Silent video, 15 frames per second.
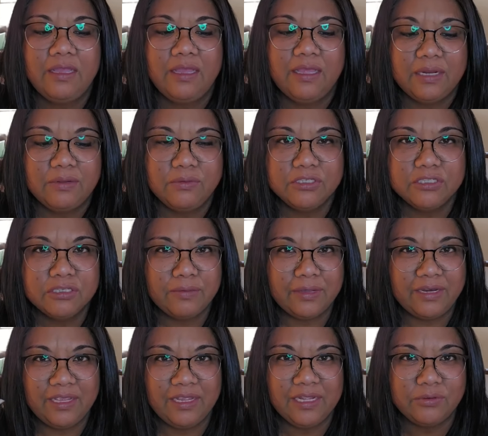And I was
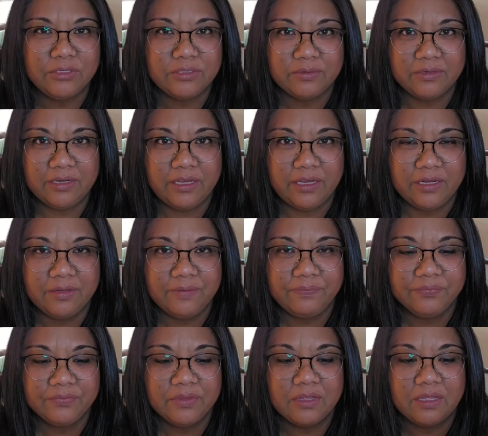sweating. I was wearing
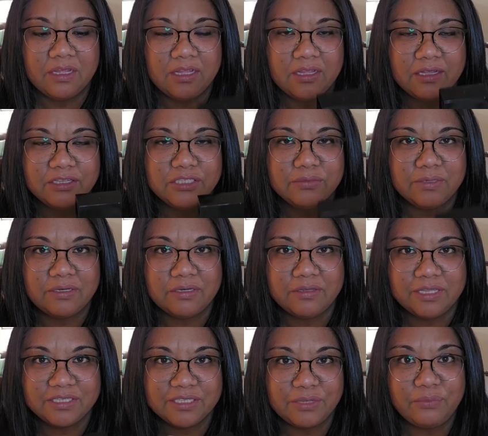uh, a sweater
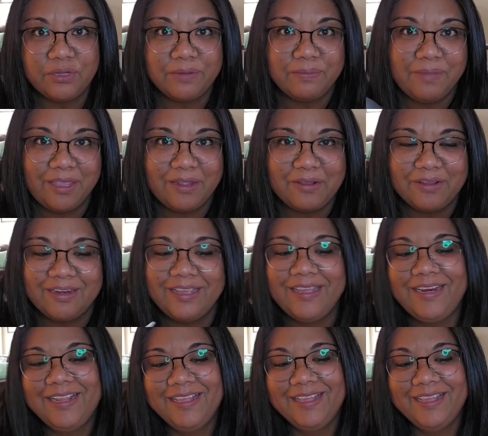that said Winnipeg on it,